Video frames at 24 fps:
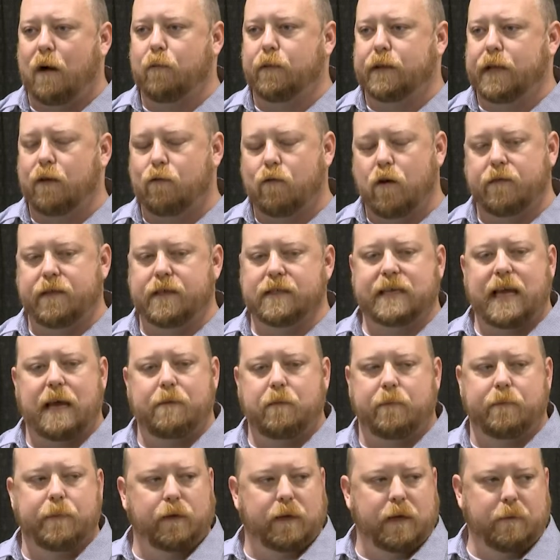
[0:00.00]
when they wrote these
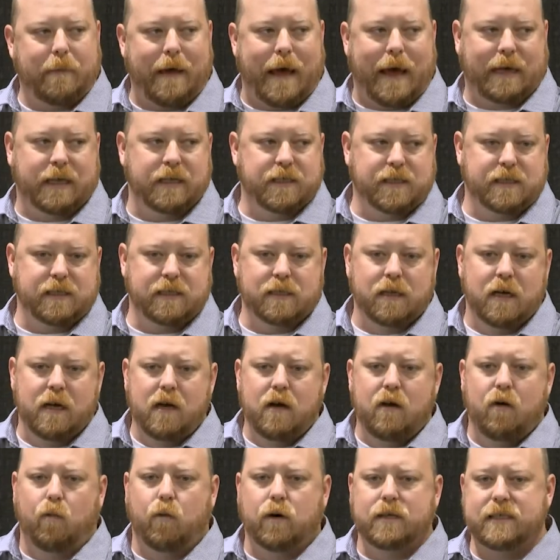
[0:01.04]
capability packages
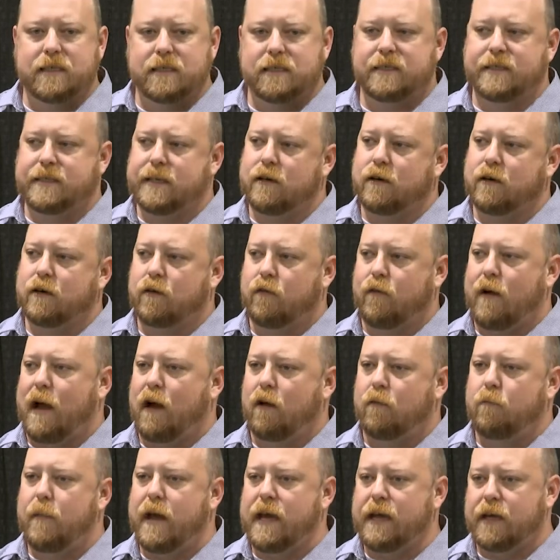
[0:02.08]
wasn't centered
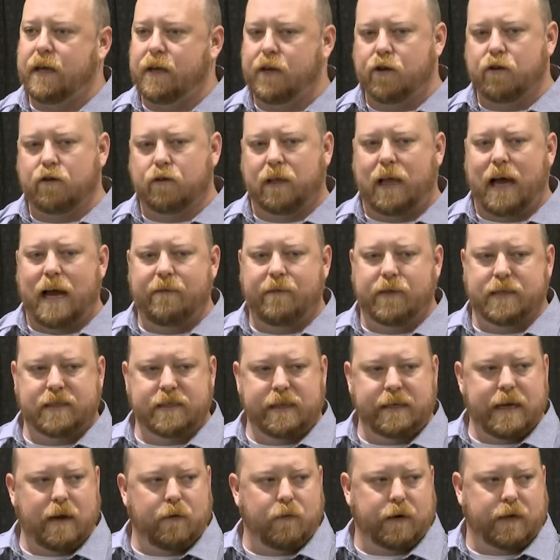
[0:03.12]
around making your life as
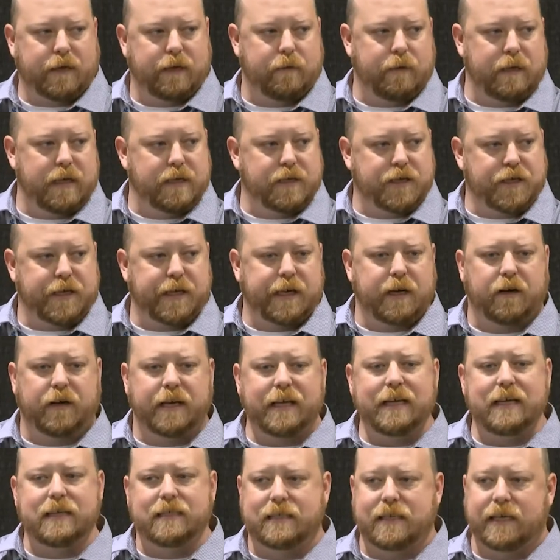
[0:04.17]
the network engineer
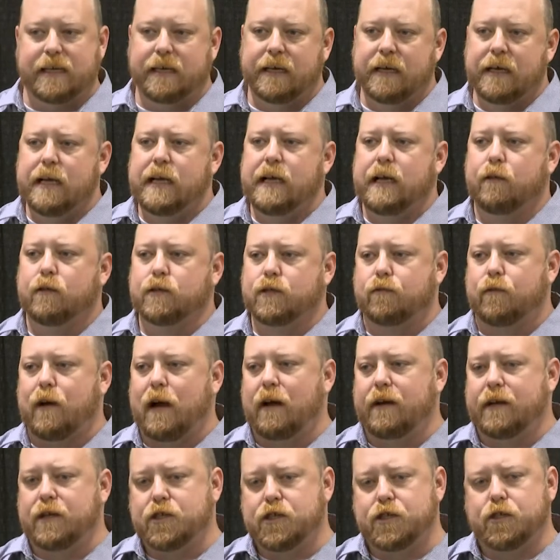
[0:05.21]
easy. It was
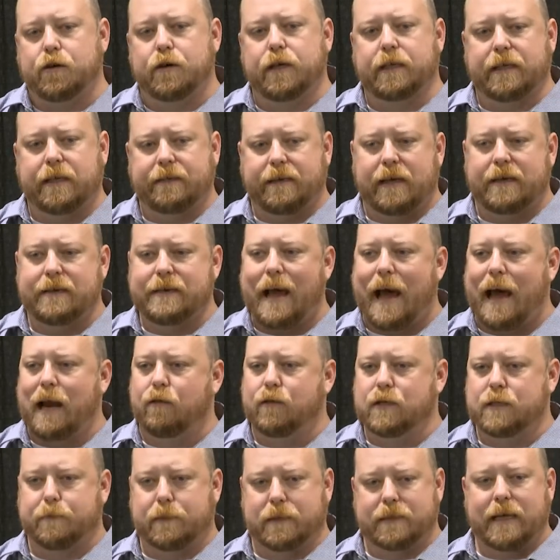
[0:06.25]
around ensuring that that data
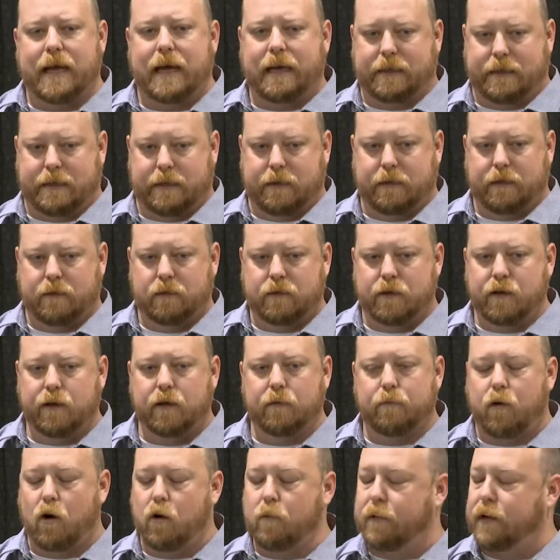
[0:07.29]
was protected to the
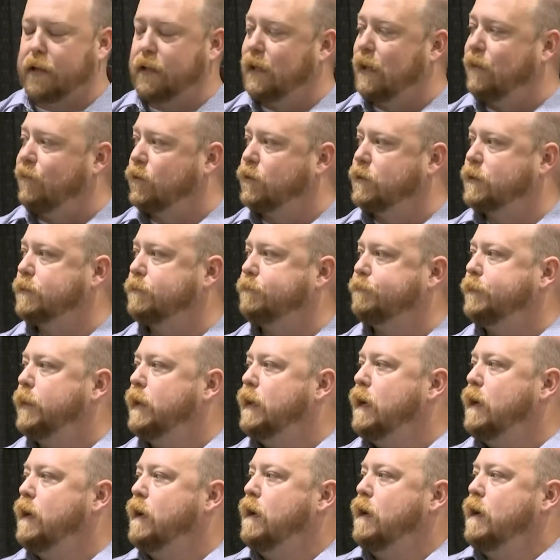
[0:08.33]
appropriate levels.
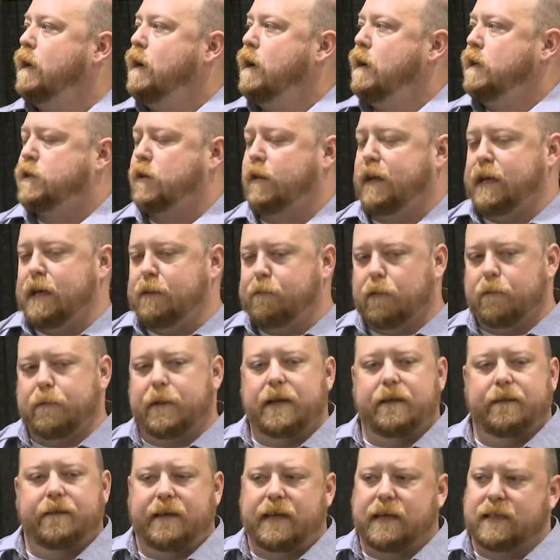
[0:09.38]
So they
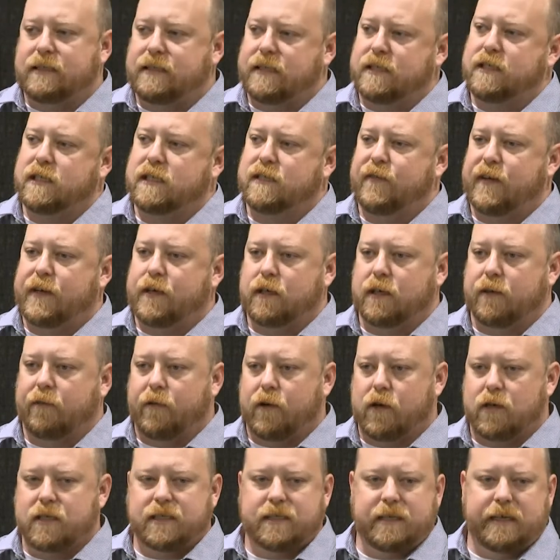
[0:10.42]
implemented things such as vendor
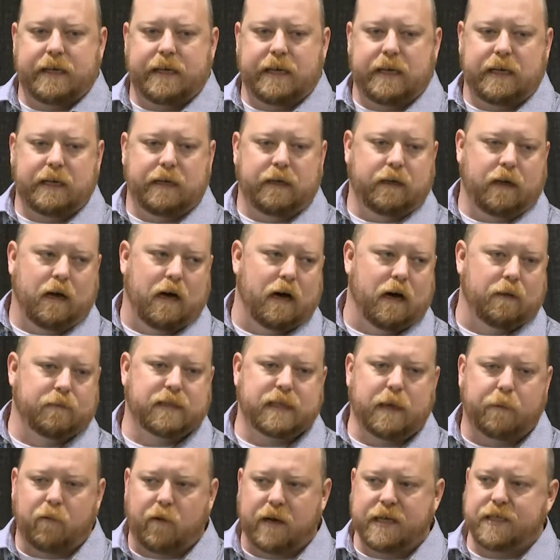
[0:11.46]
diversity,
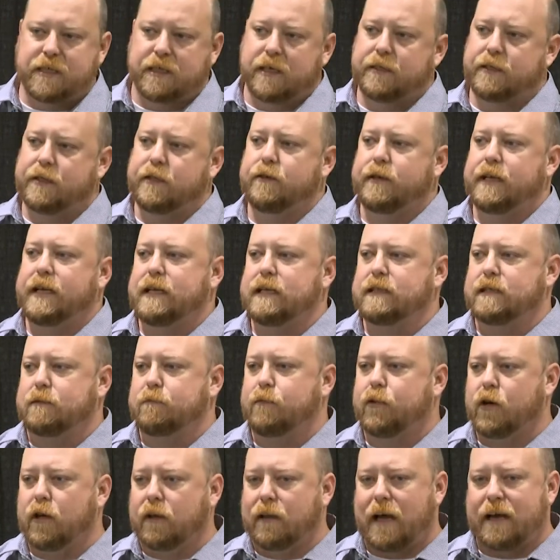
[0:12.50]
separation of duties, and
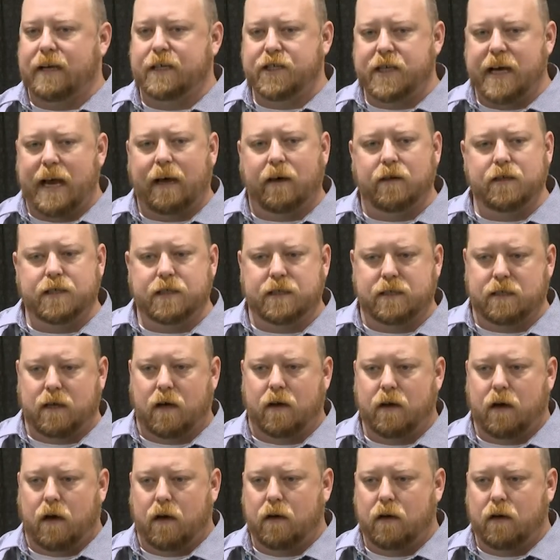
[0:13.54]
put a lot of challenges on